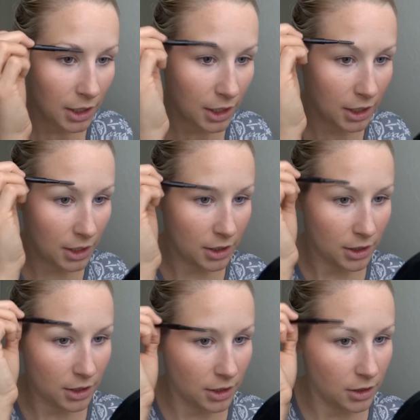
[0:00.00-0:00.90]
and
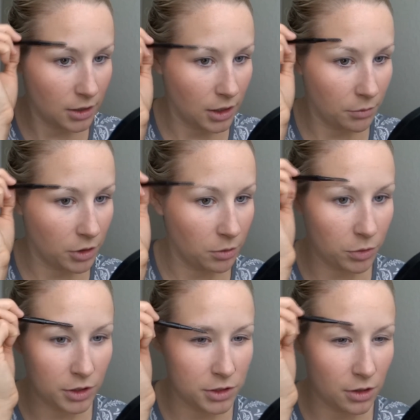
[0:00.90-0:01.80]
I'm going to
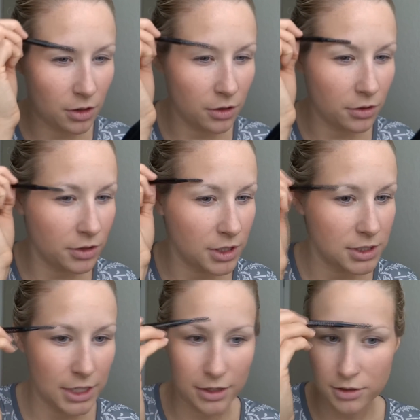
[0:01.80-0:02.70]
brush all
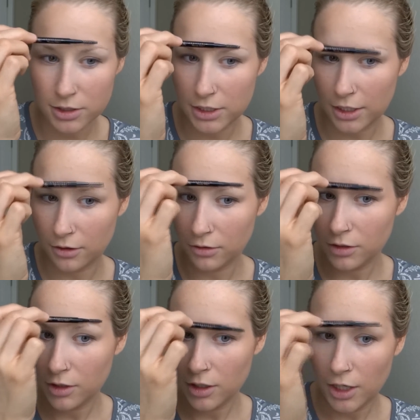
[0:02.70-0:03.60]
these hairs down,
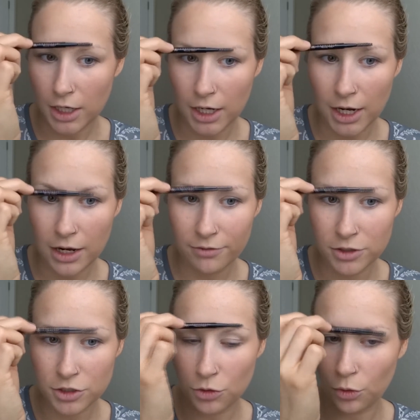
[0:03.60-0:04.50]
and I have a
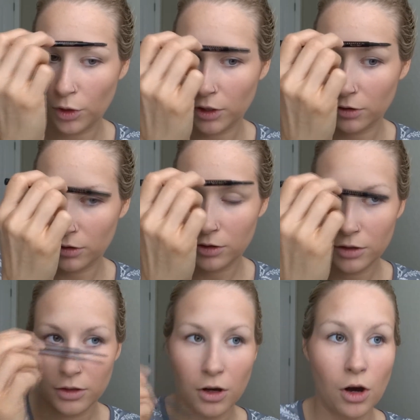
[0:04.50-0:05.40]
tutorial
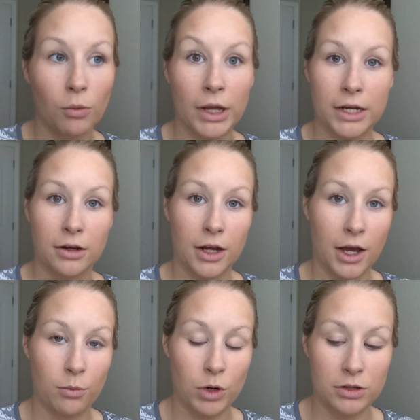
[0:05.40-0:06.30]
already on
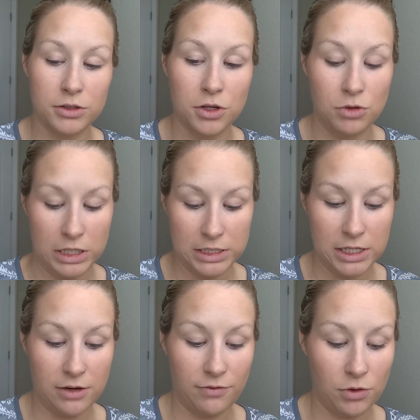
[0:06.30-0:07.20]
eyebrows so you can
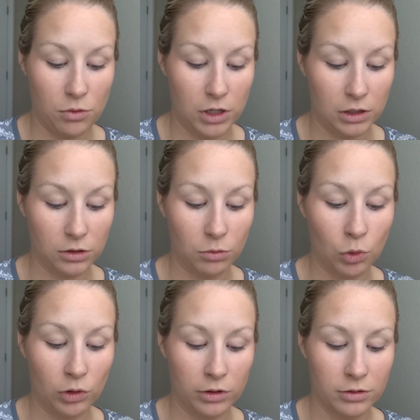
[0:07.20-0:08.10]
see if you want a little
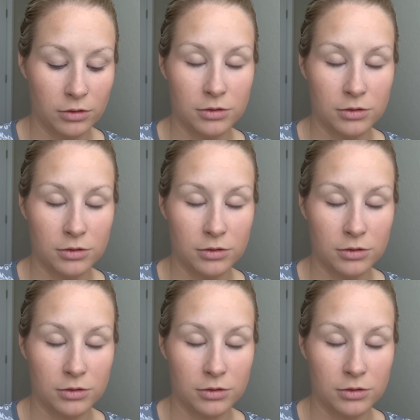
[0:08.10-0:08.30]
more